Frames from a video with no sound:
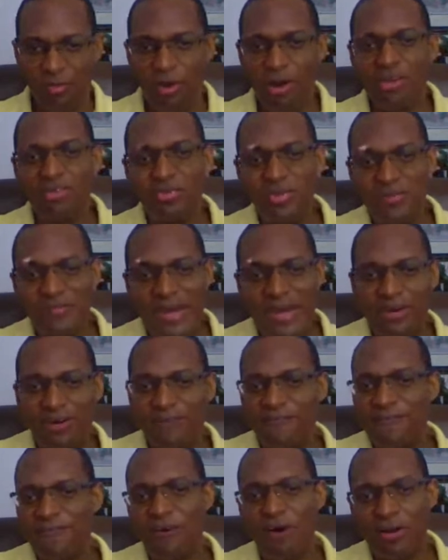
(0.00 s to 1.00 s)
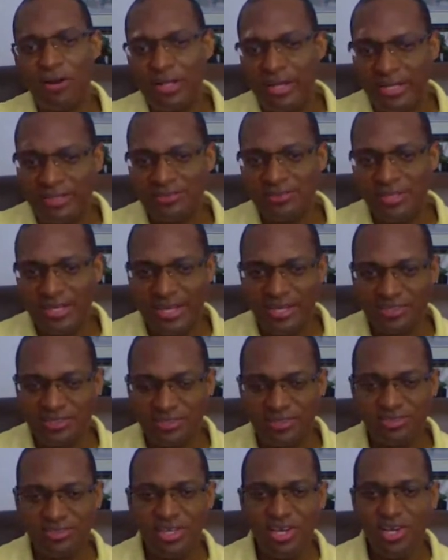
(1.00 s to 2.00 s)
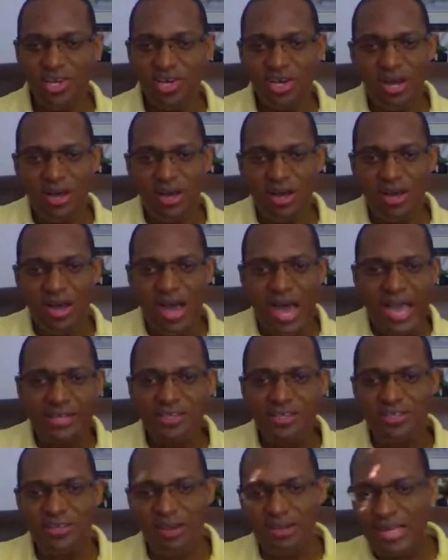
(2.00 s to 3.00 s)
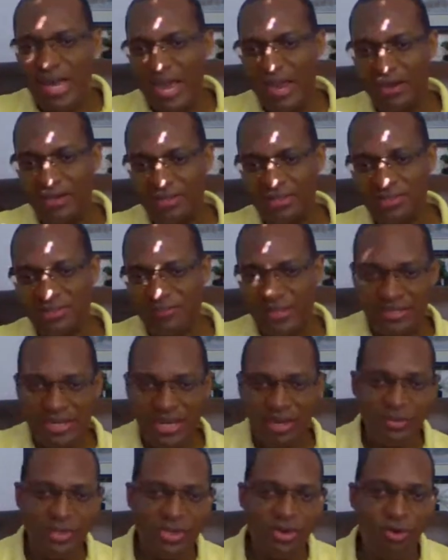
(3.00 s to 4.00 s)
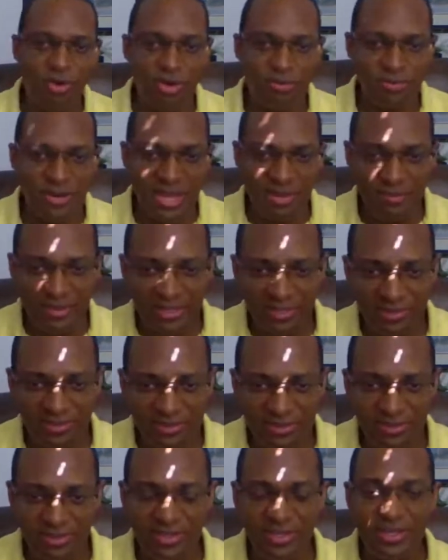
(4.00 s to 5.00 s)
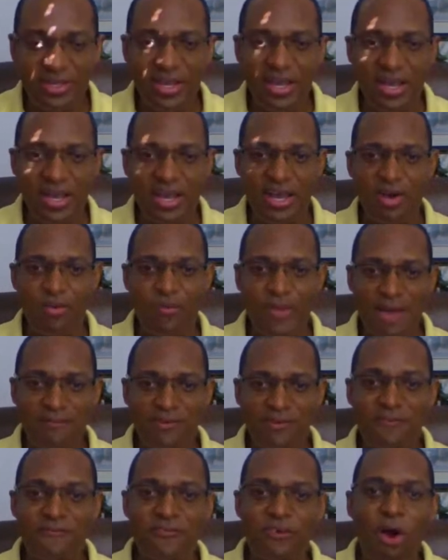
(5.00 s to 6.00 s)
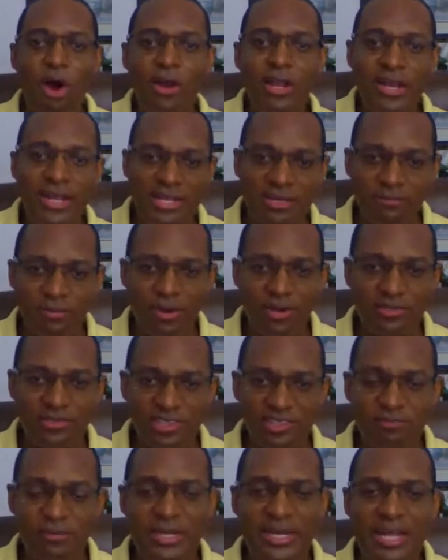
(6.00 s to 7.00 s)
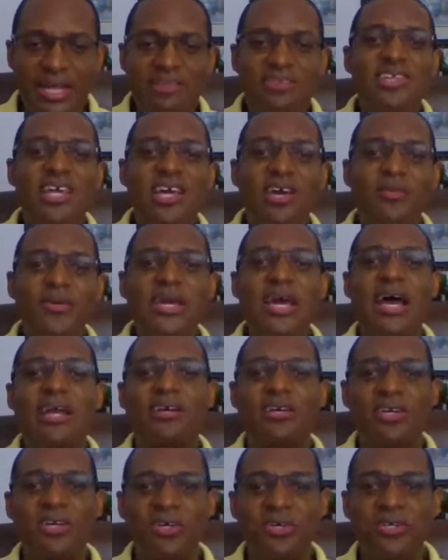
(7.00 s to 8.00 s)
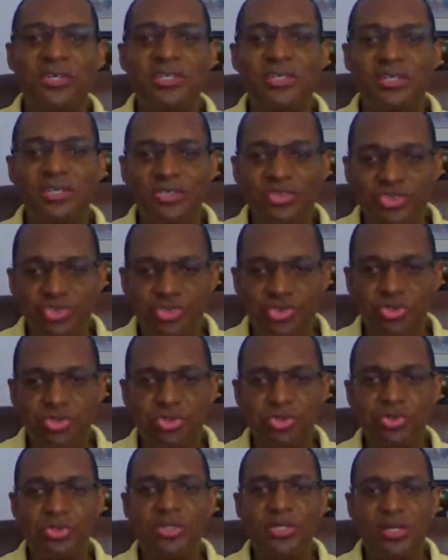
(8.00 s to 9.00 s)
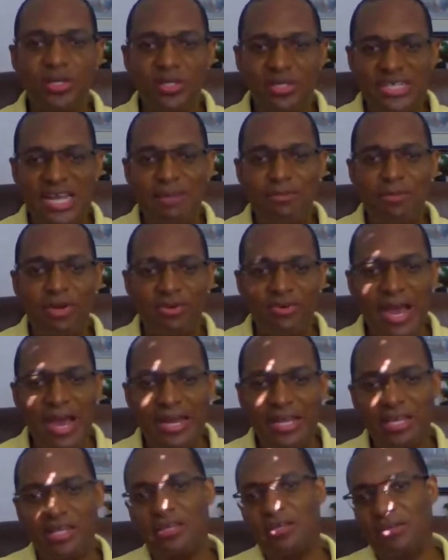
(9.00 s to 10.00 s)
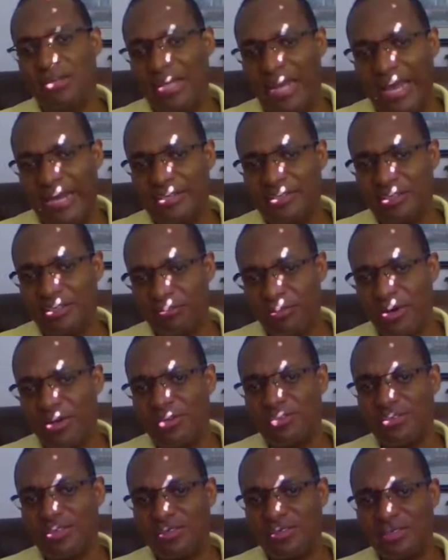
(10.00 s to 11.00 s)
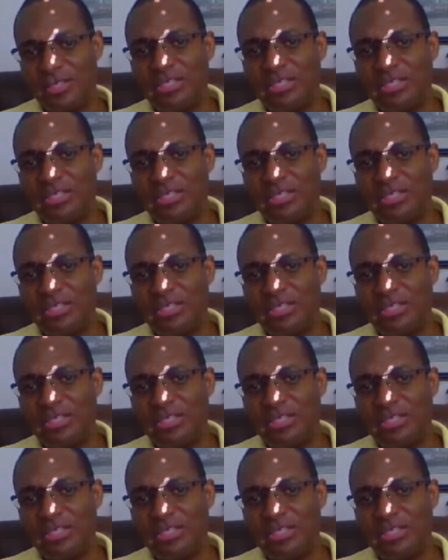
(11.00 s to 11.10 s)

The ones we've had are fraudulent elections. I did not hire this fella that we call prime minister. We have a fraudulent process. But let's say we had a good, true democratic election process.